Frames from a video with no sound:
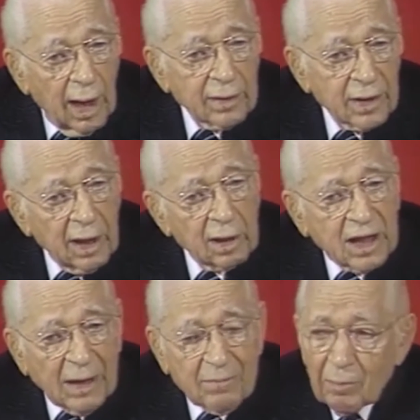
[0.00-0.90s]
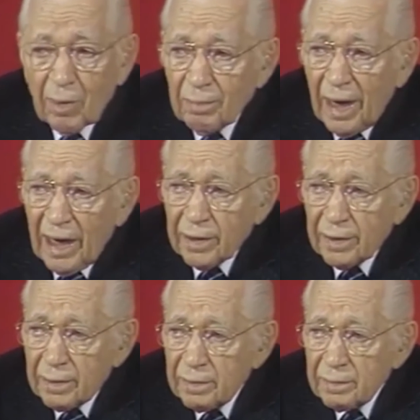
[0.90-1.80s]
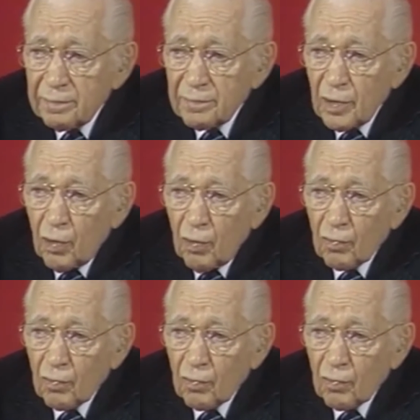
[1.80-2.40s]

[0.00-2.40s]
And they are capable men who